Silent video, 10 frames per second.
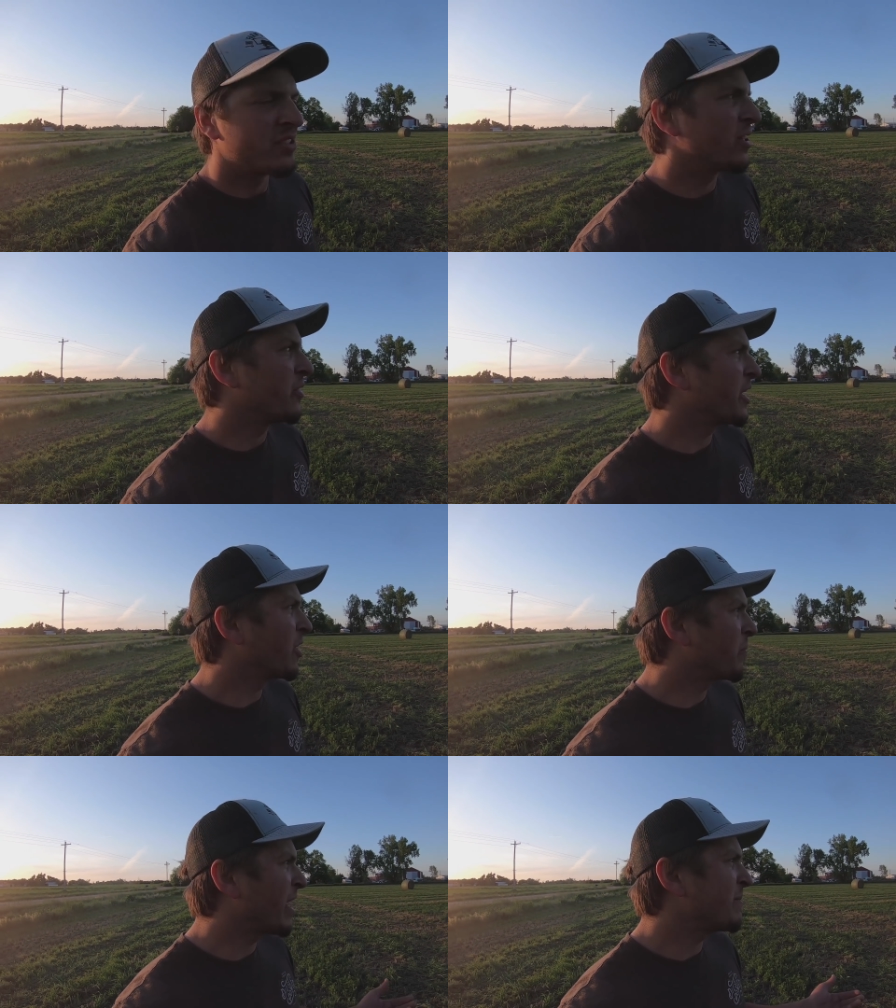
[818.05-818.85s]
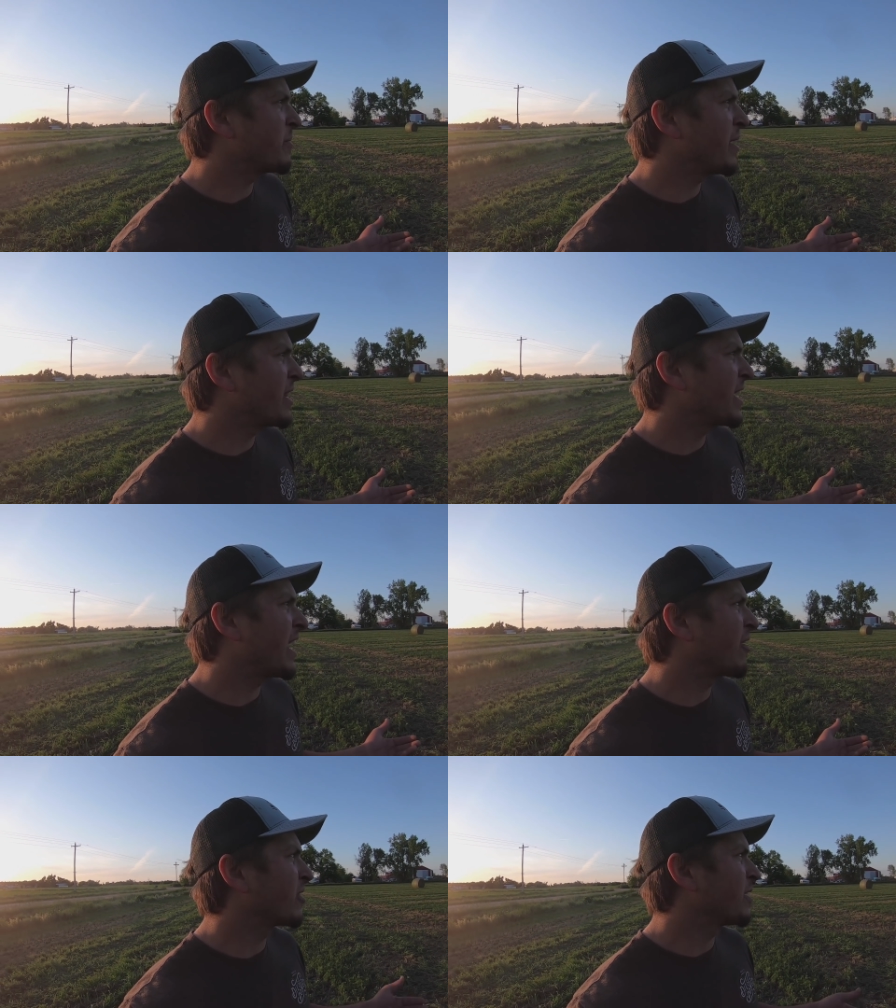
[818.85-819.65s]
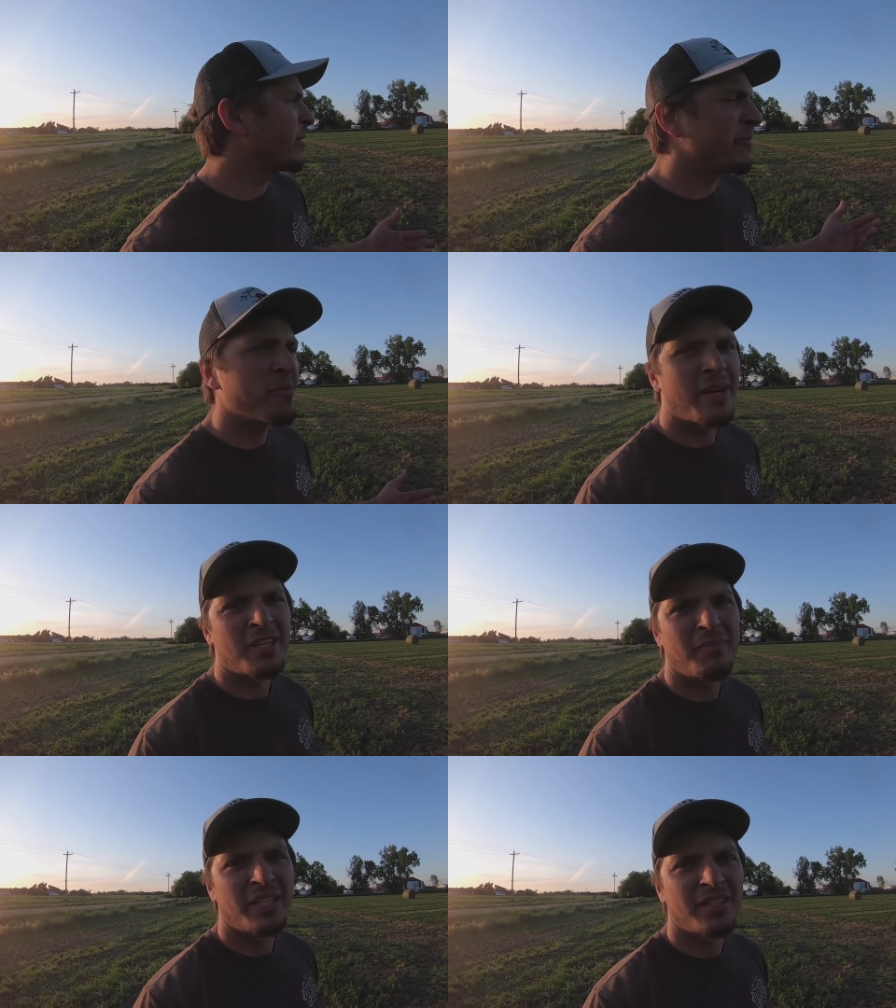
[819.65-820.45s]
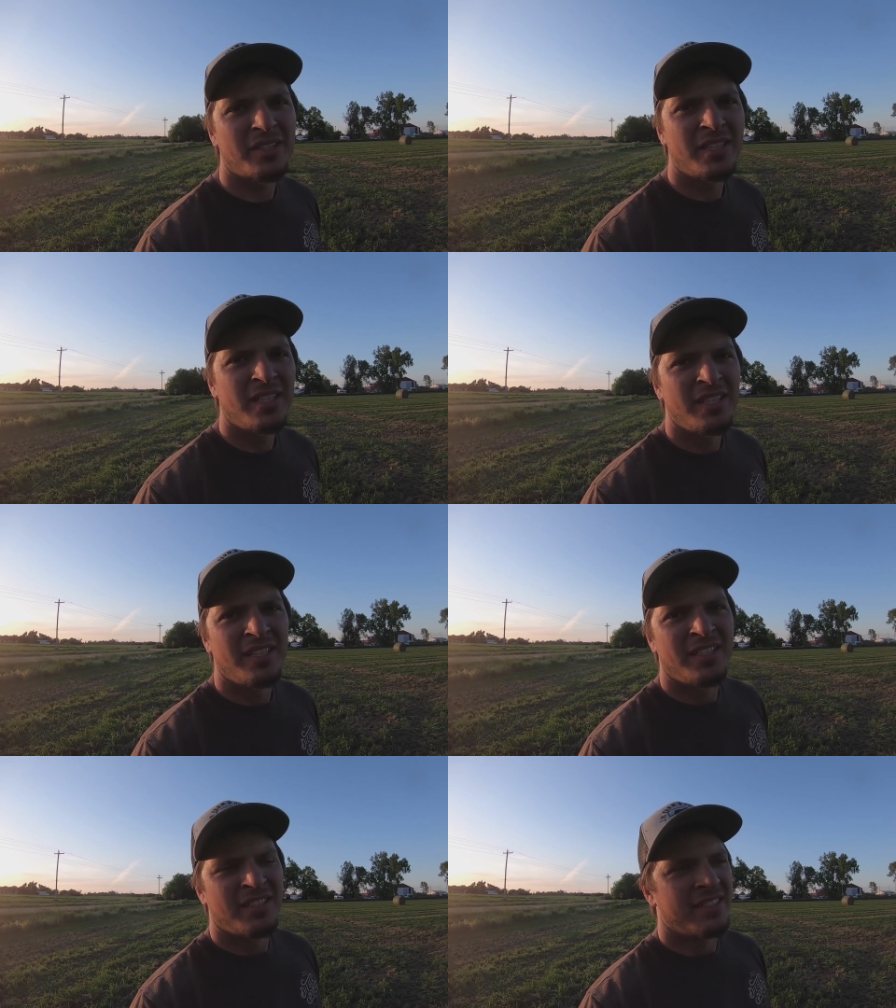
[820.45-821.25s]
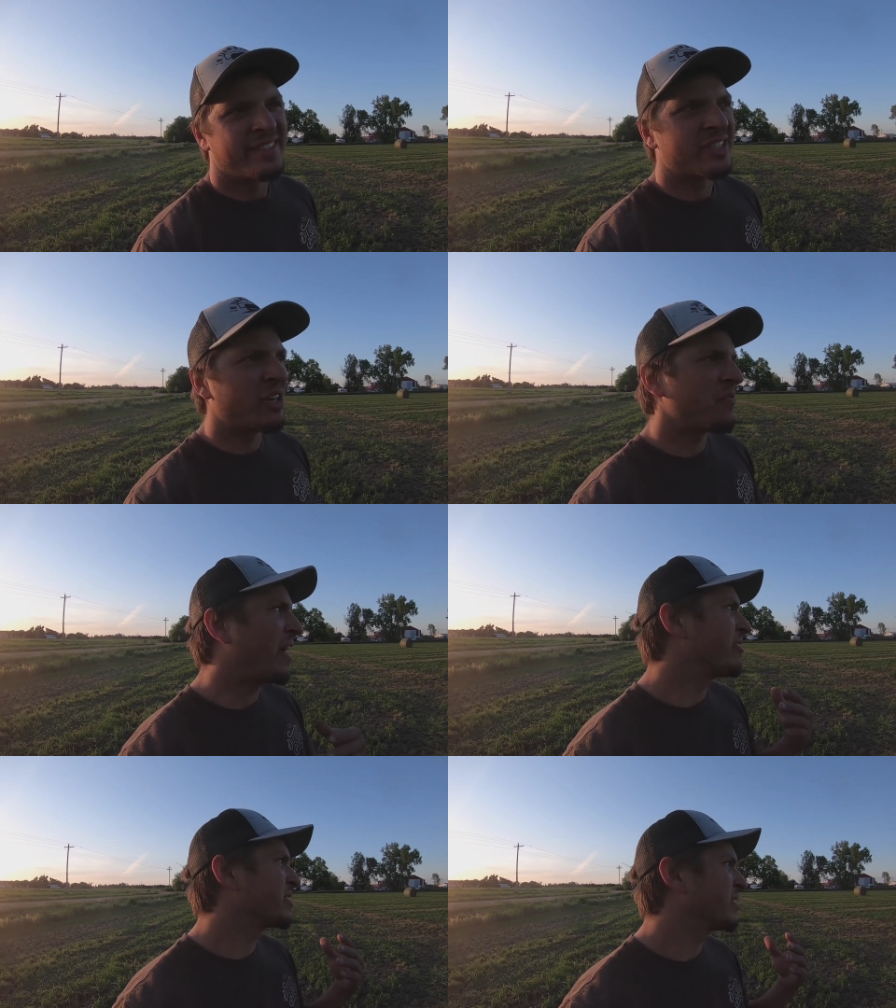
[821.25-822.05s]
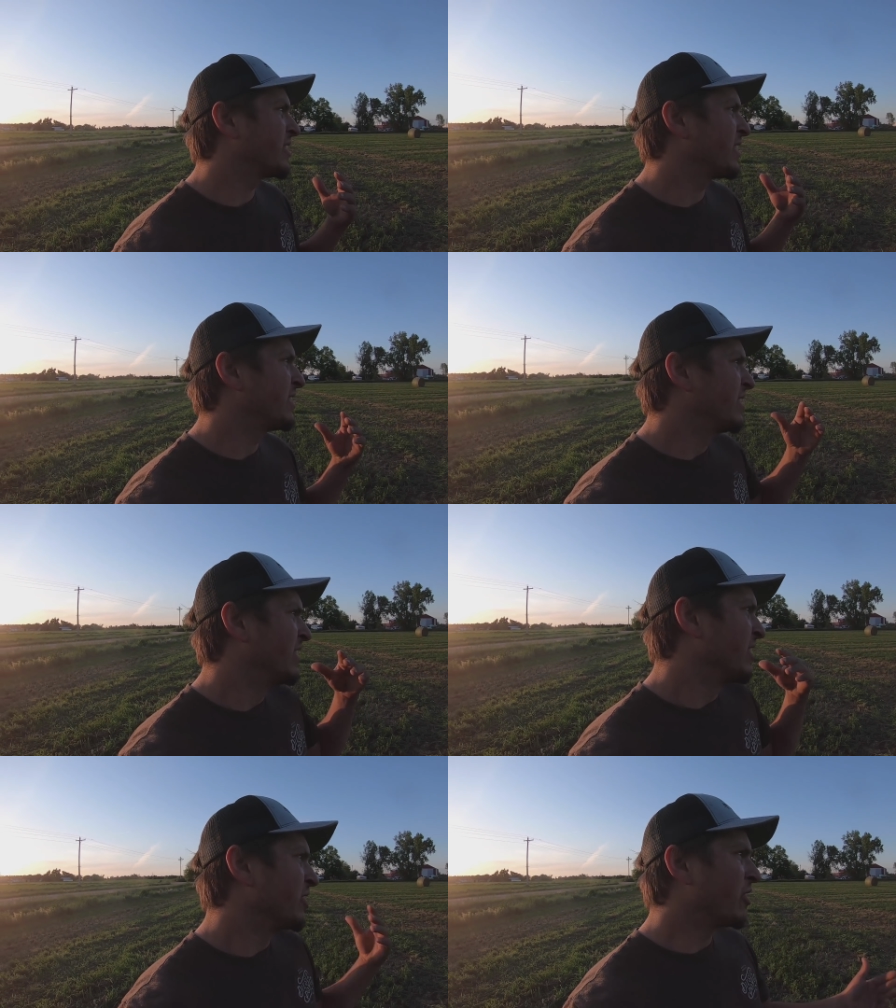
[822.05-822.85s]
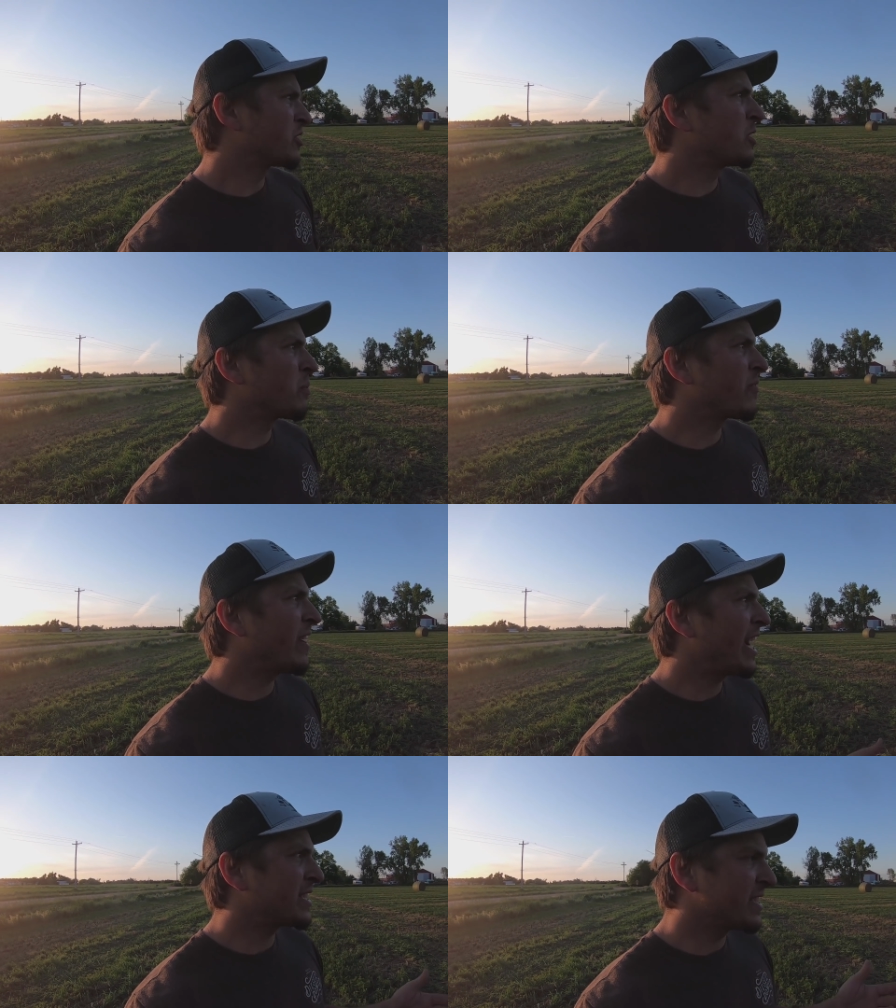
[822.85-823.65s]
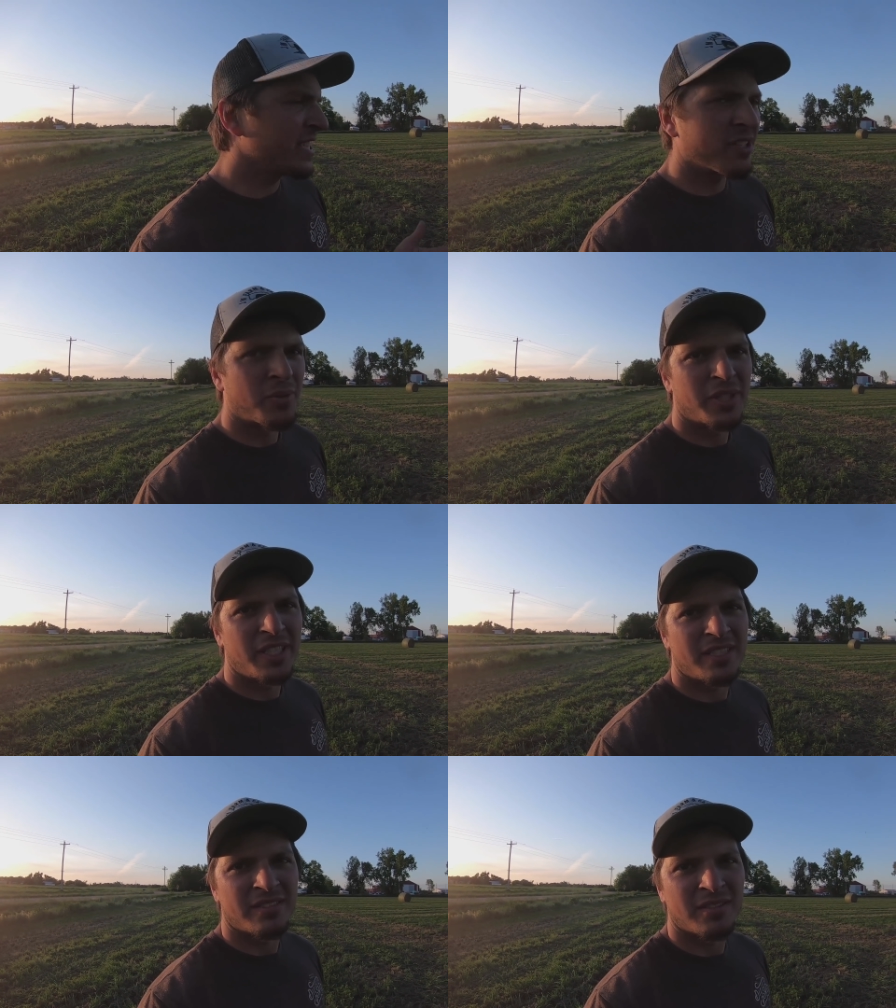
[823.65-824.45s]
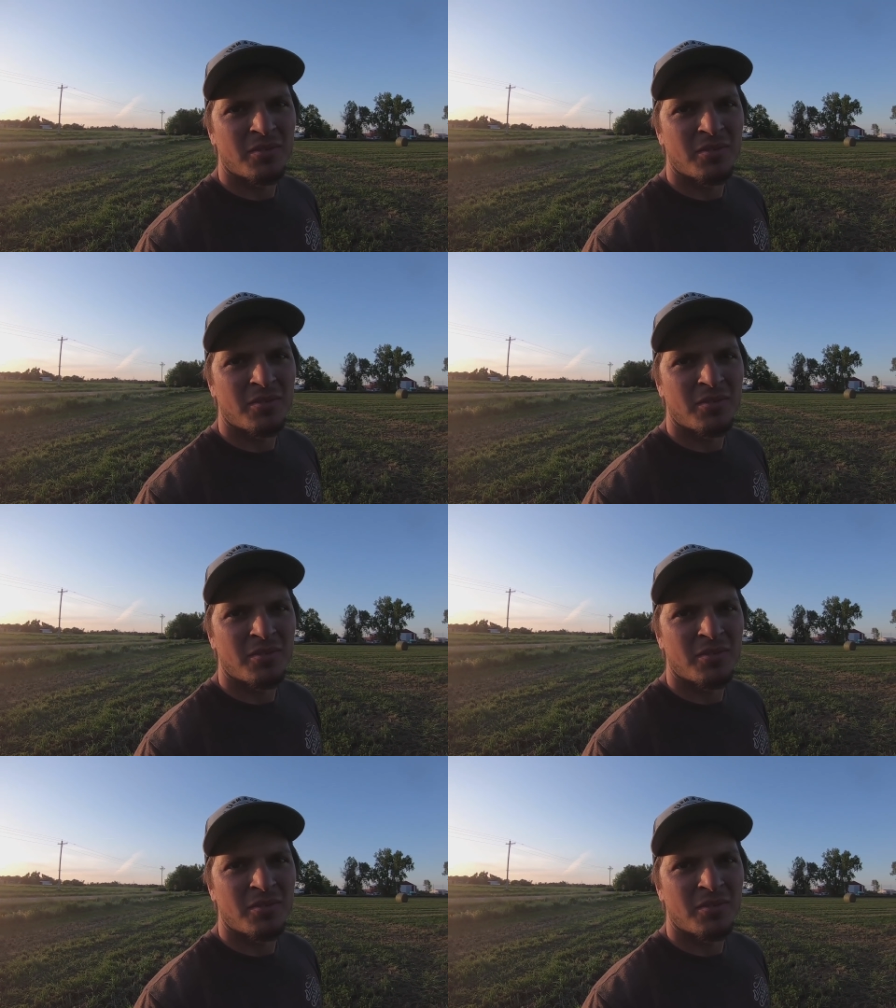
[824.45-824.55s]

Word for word: So they don't pay me by the hour, they pay me by the bale. So if I was to go super fast and get a really